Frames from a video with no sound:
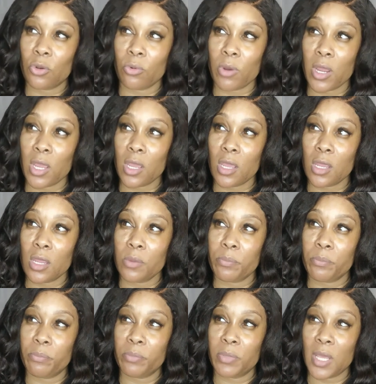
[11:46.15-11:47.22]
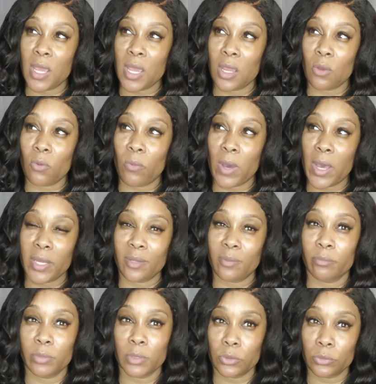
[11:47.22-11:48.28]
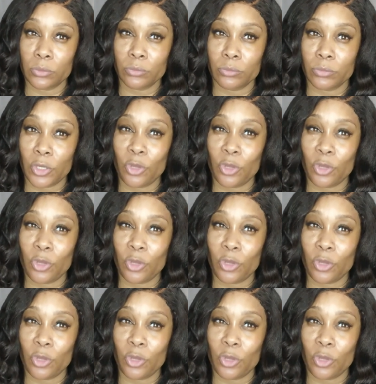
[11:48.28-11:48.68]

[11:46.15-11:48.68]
gray, black, white, and blue.